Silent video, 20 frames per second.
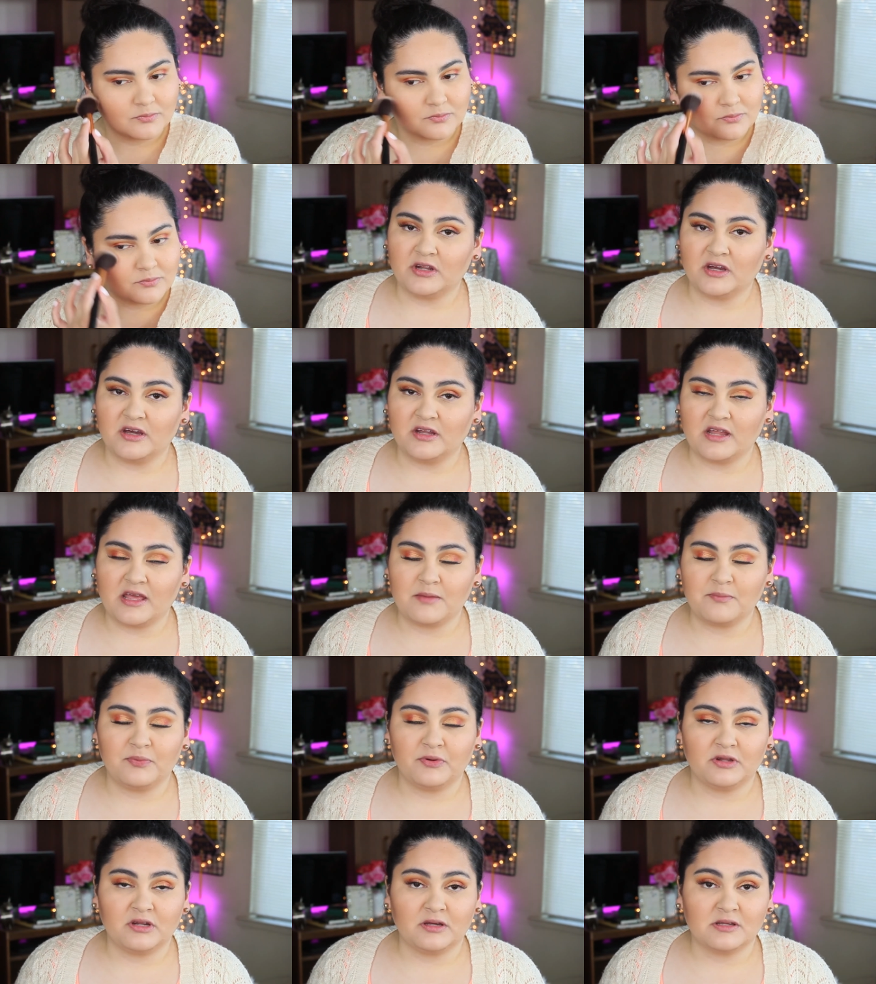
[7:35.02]
On and
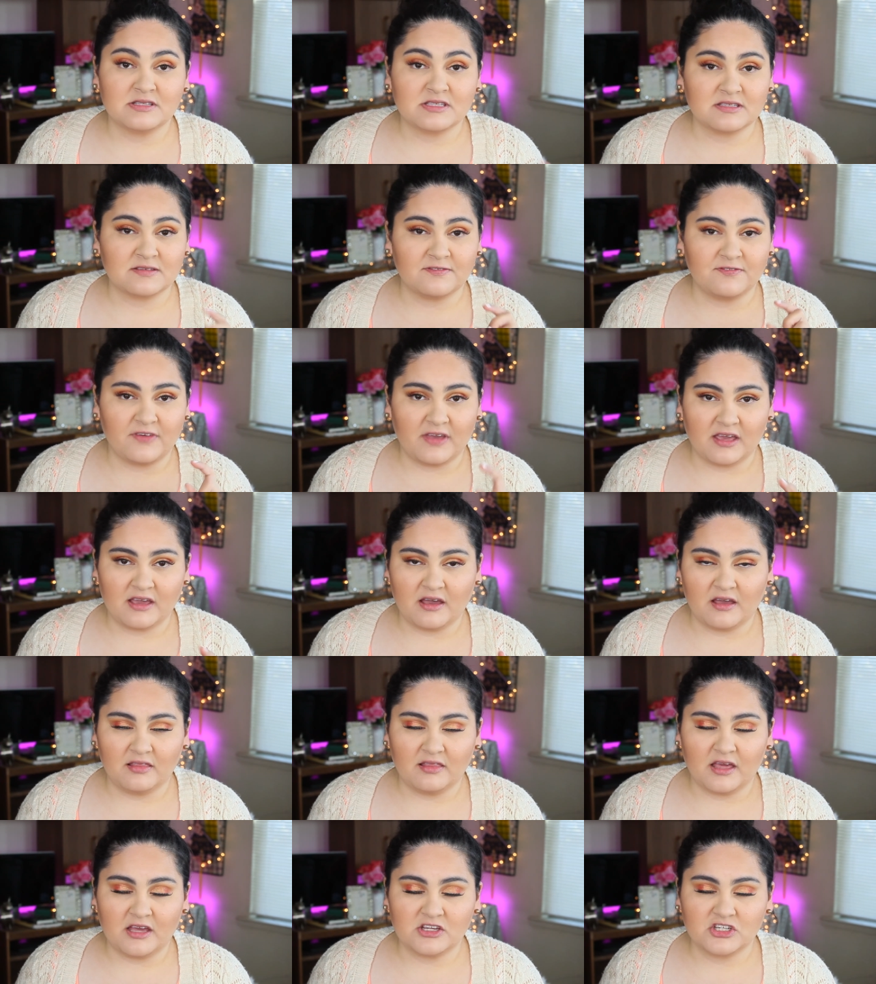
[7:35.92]
put on some fake
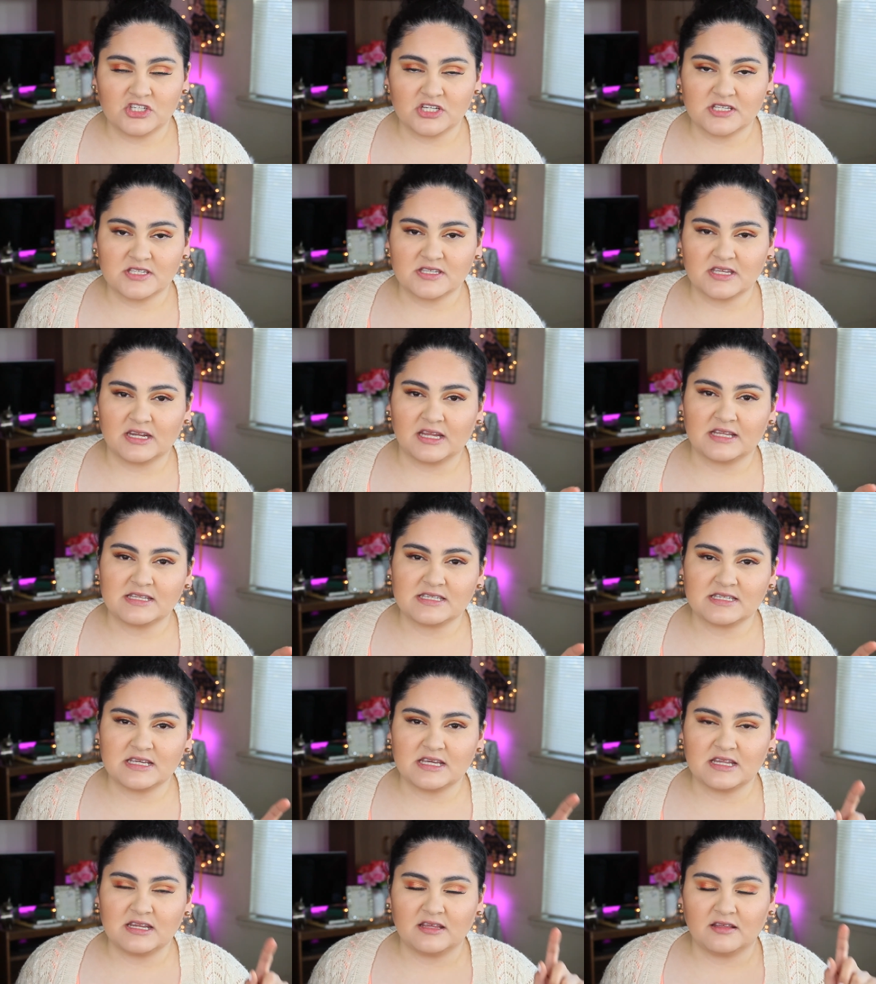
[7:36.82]
eyelashes, and I
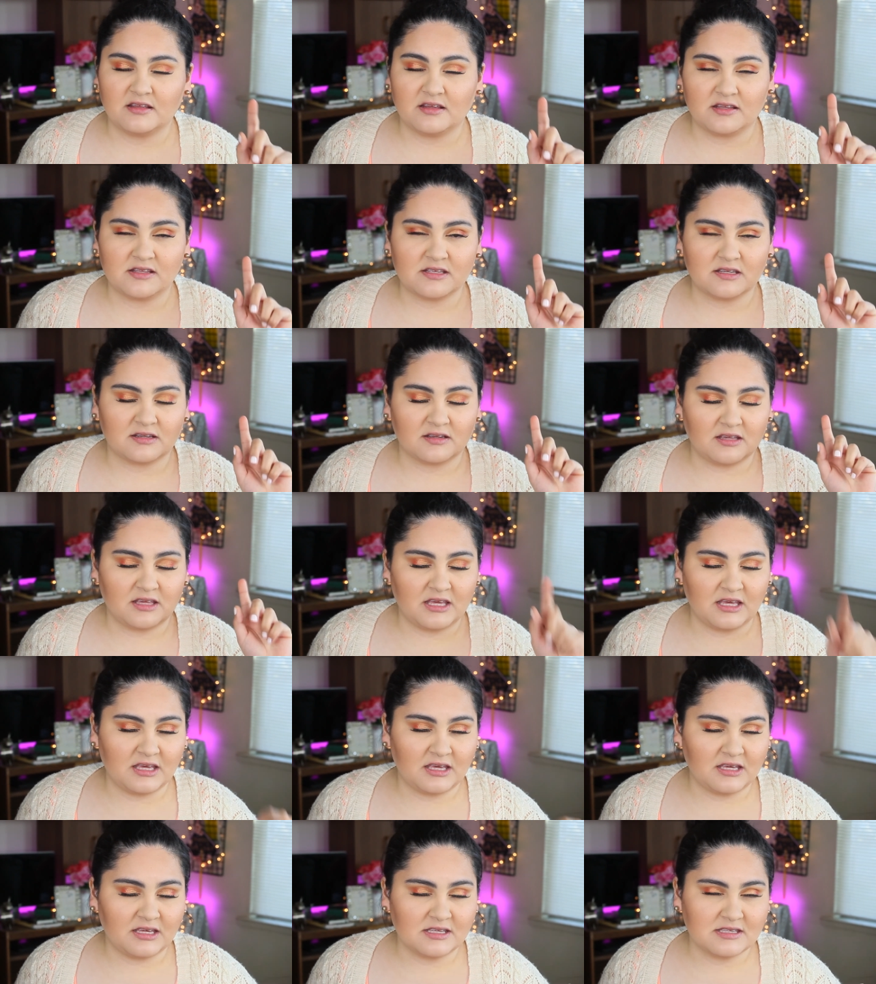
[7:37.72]
did a
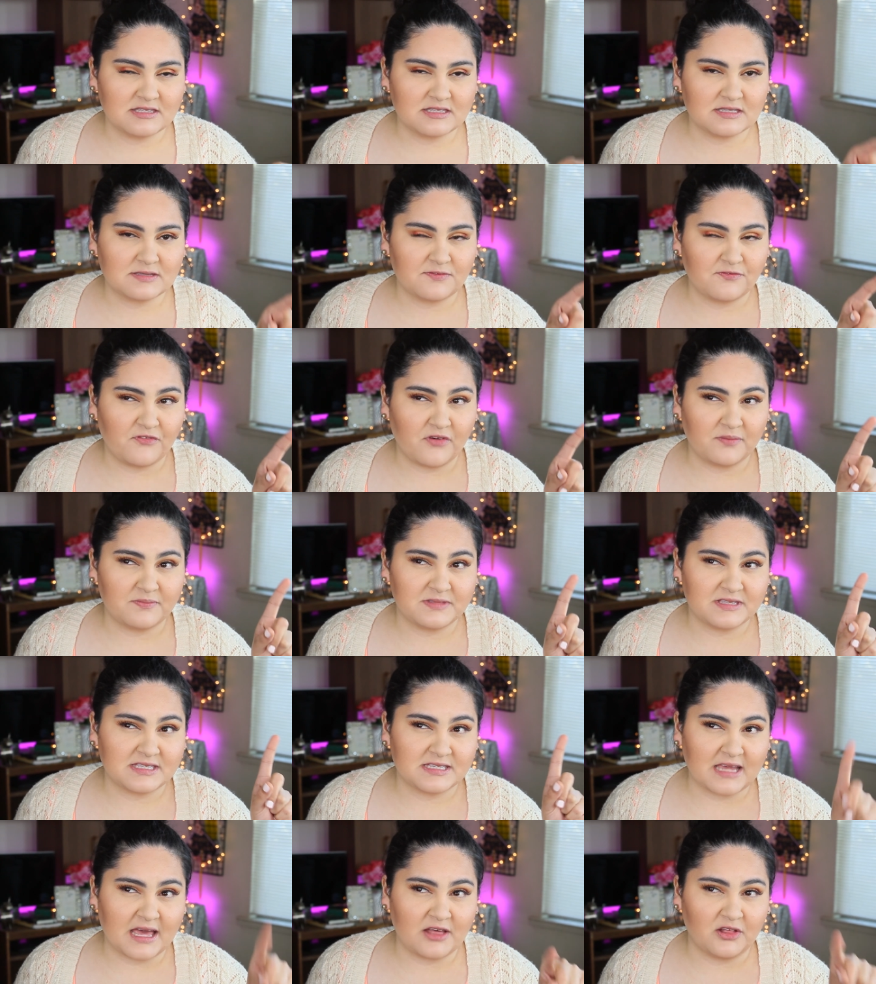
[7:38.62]
Kiss from
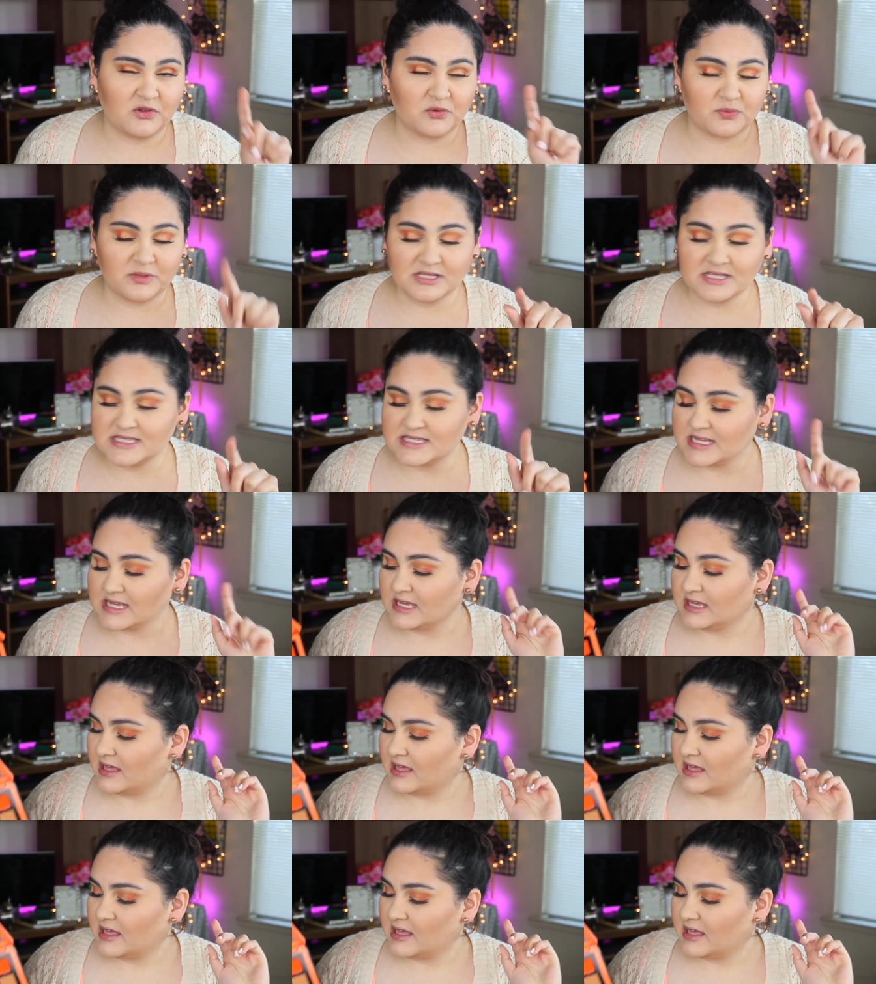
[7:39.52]
Style Ritzy.